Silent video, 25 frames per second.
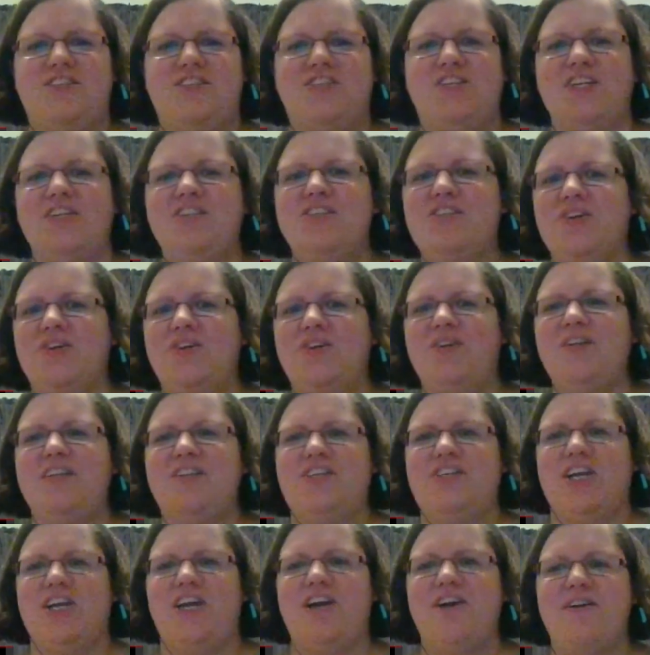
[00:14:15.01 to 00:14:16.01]
Jinsoul and
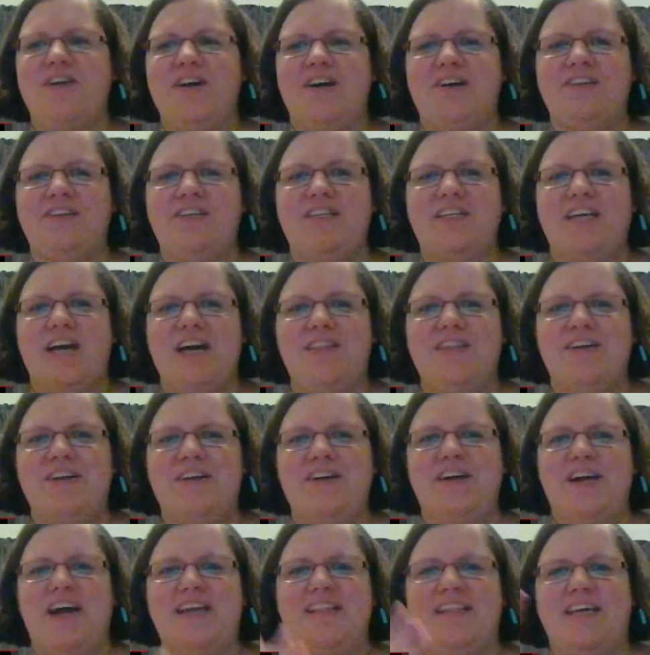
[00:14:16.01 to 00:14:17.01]
Cherry are together
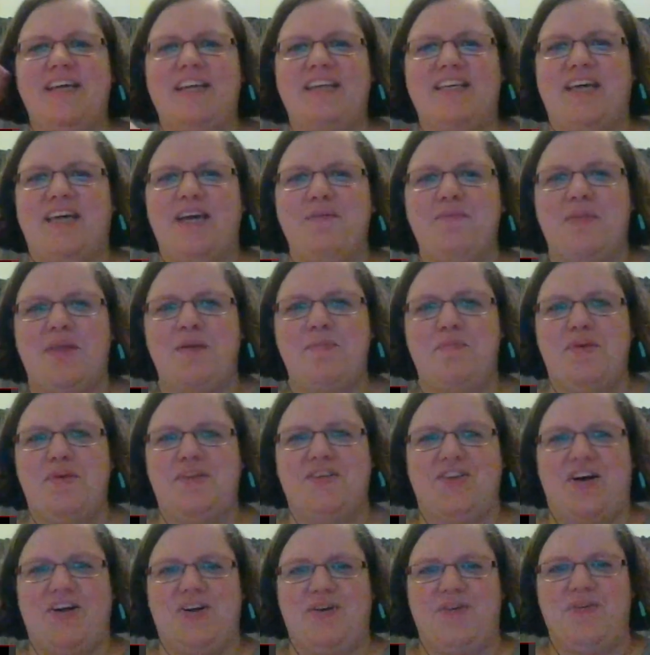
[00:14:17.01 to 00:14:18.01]
and then Kimlip
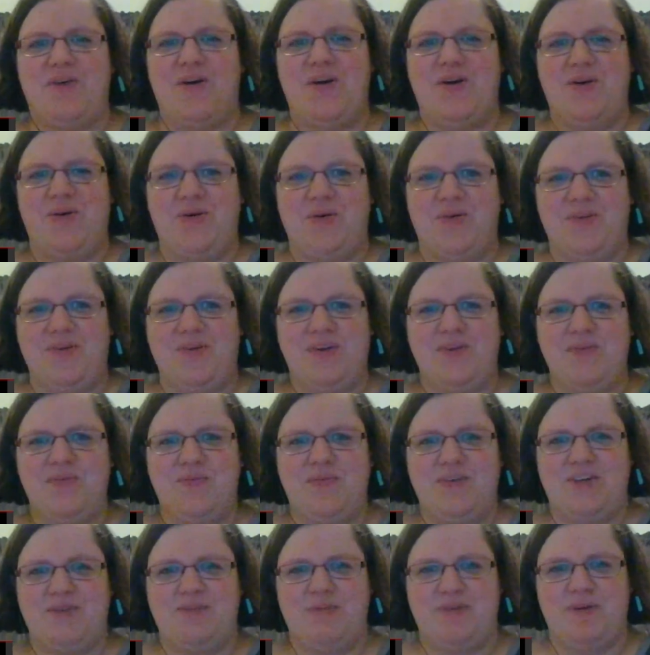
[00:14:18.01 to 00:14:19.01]
is on her own, which
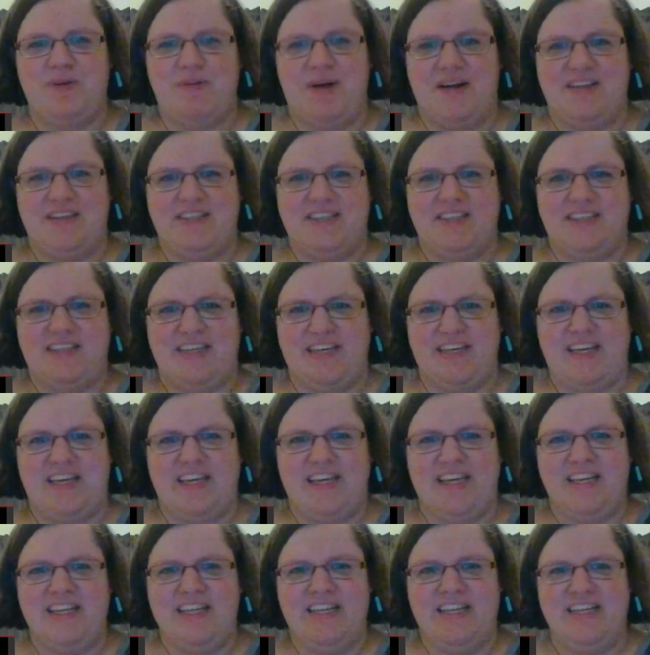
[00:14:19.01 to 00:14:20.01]
we're
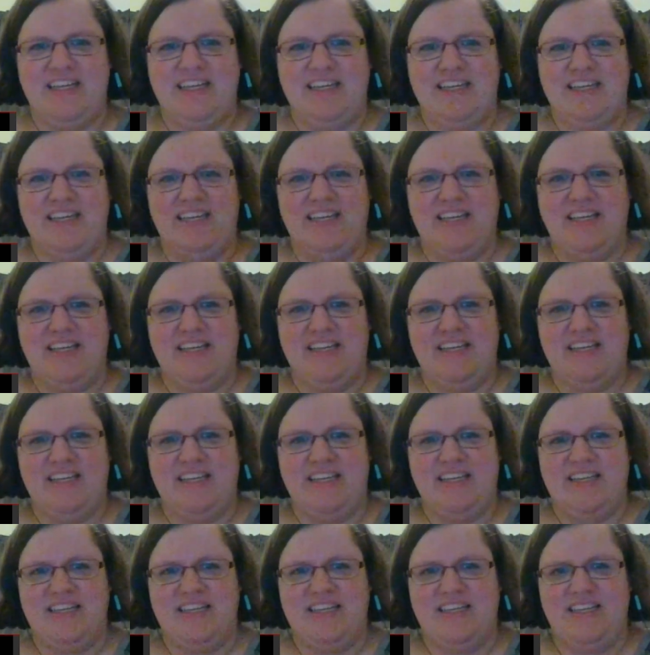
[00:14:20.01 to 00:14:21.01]

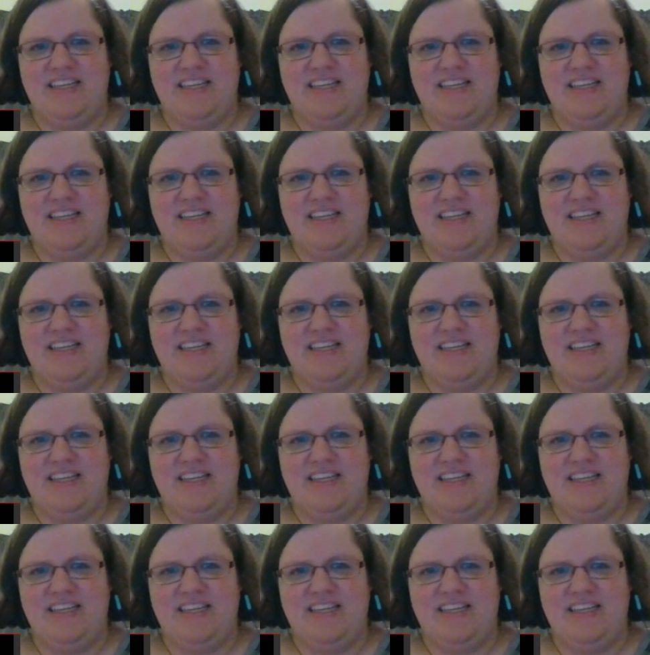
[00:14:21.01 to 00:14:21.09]
about to